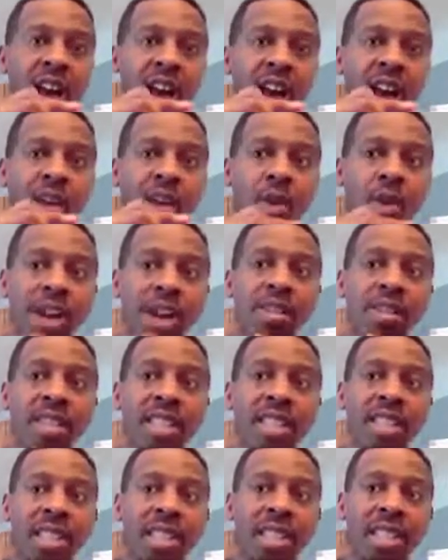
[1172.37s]
a greater
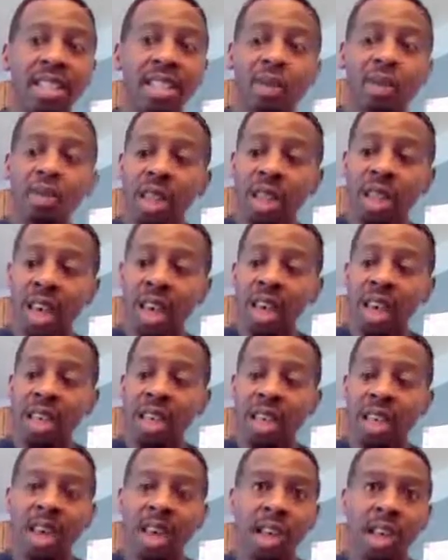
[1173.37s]
density
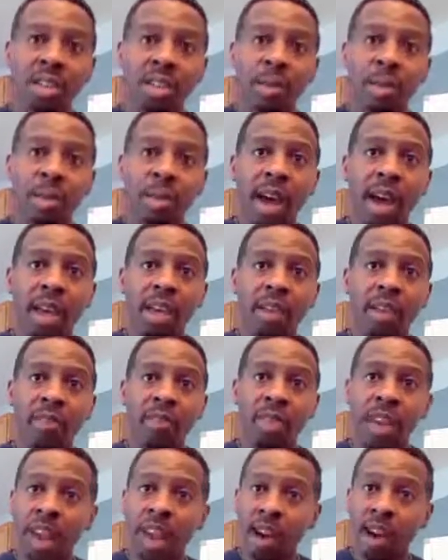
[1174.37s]
within the ketchup
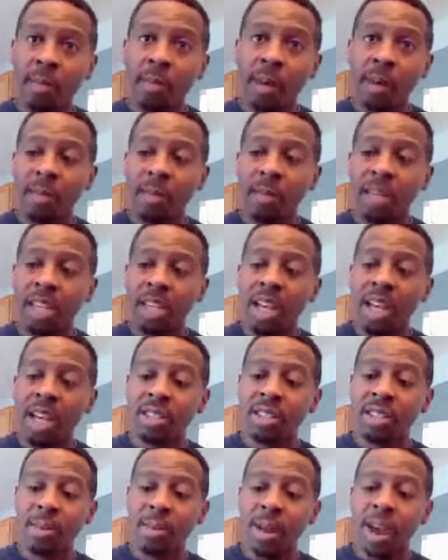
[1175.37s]
packet, the air bubble of that
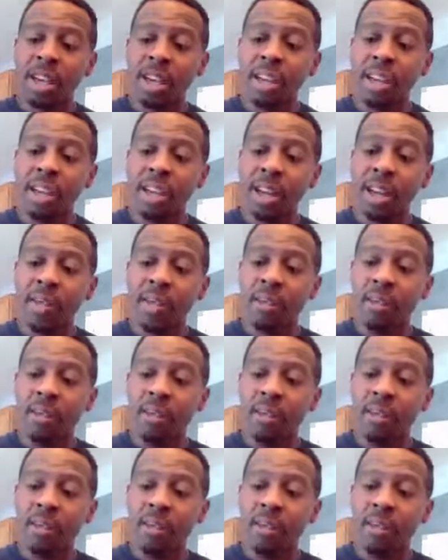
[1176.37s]
ketchup packet.